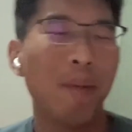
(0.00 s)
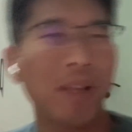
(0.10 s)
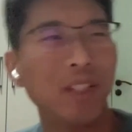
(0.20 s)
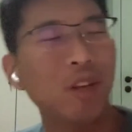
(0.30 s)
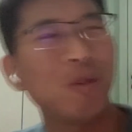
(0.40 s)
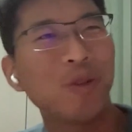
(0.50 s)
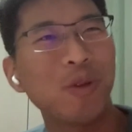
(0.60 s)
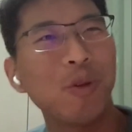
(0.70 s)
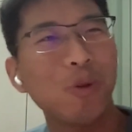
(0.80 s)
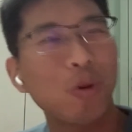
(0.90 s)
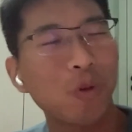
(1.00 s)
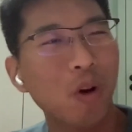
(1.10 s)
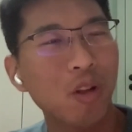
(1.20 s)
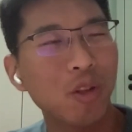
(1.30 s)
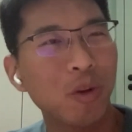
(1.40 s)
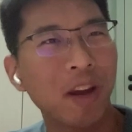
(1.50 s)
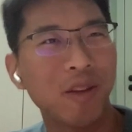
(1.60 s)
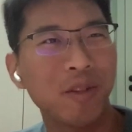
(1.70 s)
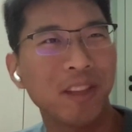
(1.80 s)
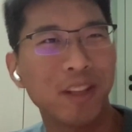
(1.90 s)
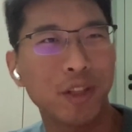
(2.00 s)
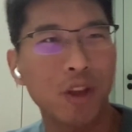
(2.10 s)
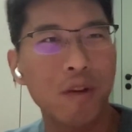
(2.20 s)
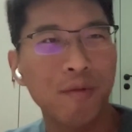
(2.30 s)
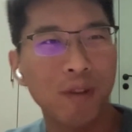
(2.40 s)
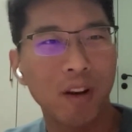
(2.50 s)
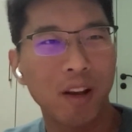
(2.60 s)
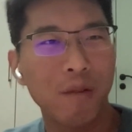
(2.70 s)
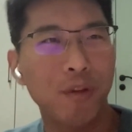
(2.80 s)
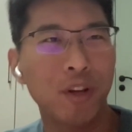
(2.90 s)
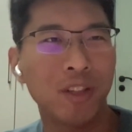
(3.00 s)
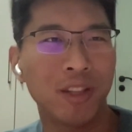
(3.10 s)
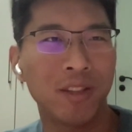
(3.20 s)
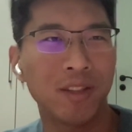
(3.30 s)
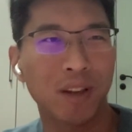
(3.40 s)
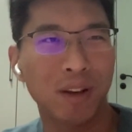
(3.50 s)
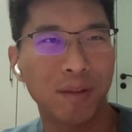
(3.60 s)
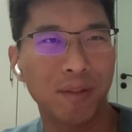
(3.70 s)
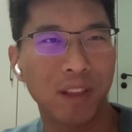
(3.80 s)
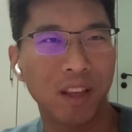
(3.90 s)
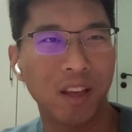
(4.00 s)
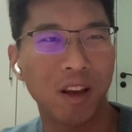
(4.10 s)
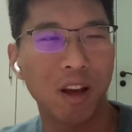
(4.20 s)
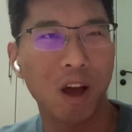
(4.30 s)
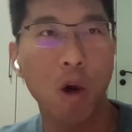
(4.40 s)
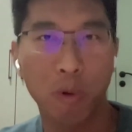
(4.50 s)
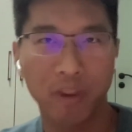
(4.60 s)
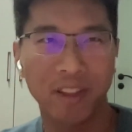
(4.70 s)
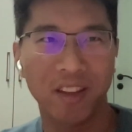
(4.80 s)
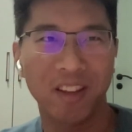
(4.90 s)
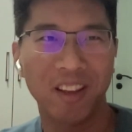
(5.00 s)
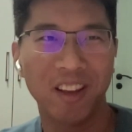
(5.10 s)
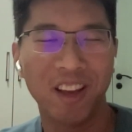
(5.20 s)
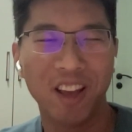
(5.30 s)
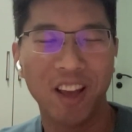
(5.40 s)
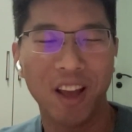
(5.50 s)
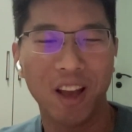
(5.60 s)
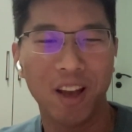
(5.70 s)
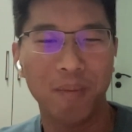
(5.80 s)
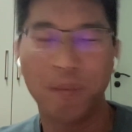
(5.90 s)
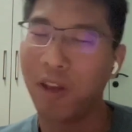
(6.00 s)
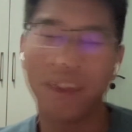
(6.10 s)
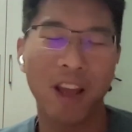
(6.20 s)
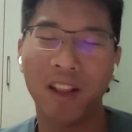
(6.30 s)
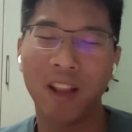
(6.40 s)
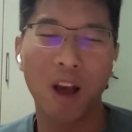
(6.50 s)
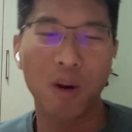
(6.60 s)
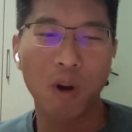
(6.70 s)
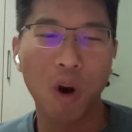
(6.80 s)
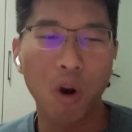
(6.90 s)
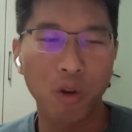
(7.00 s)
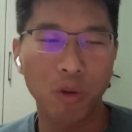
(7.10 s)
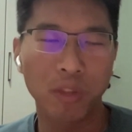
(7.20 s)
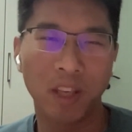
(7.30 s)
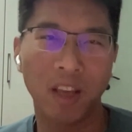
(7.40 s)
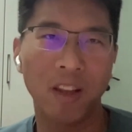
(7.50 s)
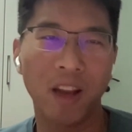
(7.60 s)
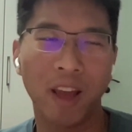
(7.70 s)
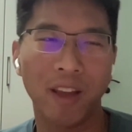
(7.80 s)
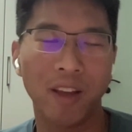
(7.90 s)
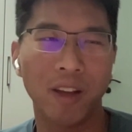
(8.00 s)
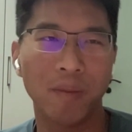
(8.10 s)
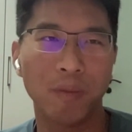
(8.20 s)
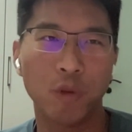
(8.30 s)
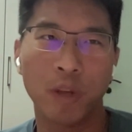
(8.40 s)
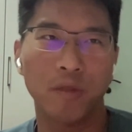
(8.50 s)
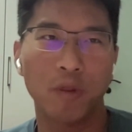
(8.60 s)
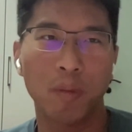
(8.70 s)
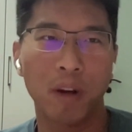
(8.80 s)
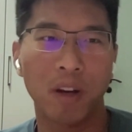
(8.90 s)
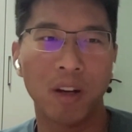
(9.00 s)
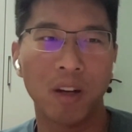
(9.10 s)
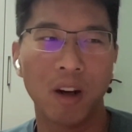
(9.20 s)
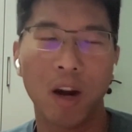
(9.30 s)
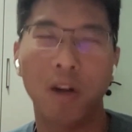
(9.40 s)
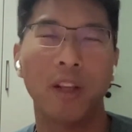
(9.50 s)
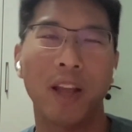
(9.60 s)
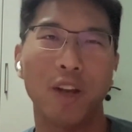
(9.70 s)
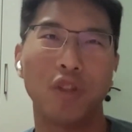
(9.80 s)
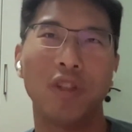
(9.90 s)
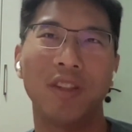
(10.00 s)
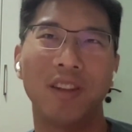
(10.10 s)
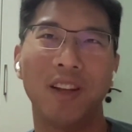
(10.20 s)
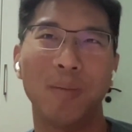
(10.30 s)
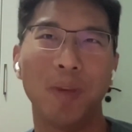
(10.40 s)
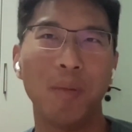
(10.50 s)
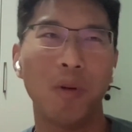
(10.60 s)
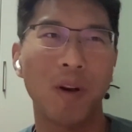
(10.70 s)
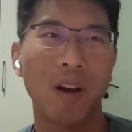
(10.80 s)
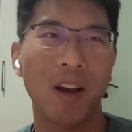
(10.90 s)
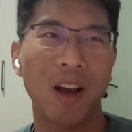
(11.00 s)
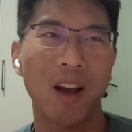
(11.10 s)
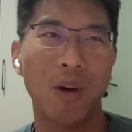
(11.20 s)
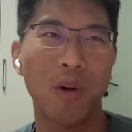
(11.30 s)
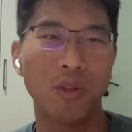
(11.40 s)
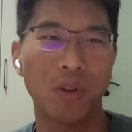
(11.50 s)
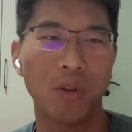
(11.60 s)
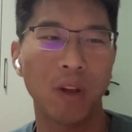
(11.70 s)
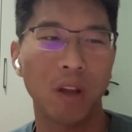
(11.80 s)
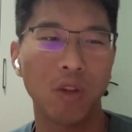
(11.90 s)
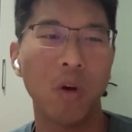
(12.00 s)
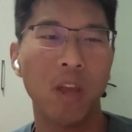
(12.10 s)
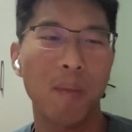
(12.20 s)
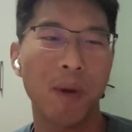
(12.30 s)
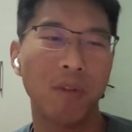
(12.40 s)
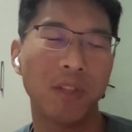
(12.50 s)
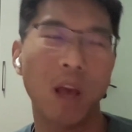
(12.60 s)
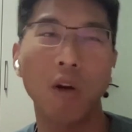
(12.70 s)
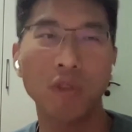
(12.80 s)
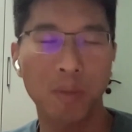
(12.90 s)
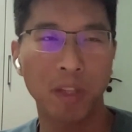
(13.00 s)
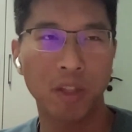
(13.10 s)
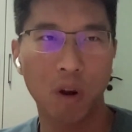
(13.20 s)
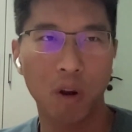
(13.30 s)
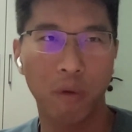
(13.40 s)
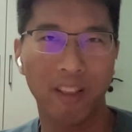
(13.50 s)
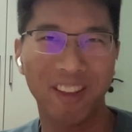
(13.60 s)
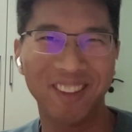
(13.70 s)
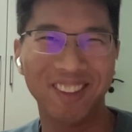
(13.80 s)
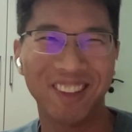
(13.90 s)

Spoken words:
basically you see this convergence of the algorithm because they are now all using like a transformer architecture, and people are also talking about the ultimate algorithm.